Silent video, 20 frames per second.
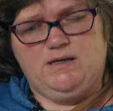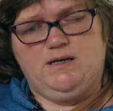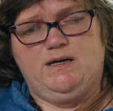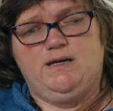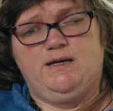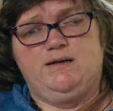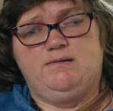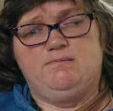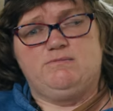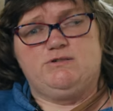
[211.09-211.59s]

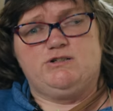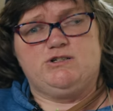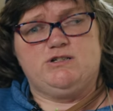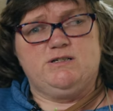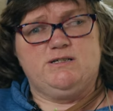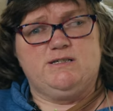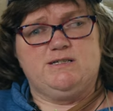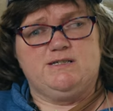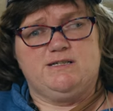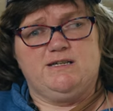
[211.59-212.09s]
I'm
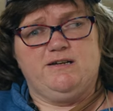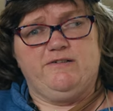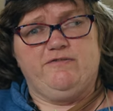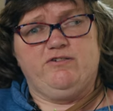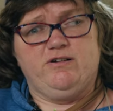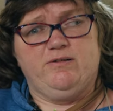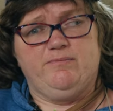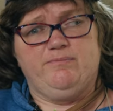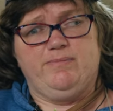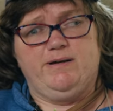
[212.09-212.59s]
just
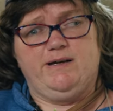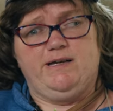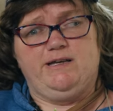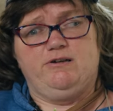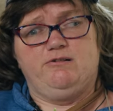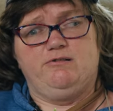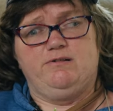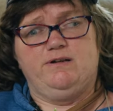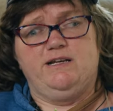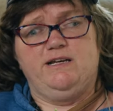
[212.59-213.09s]
different but
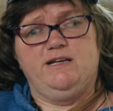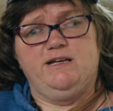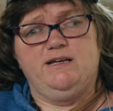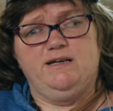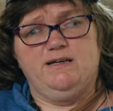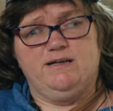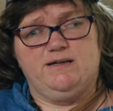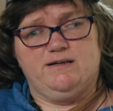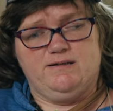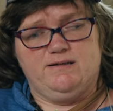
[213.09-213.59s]
unique.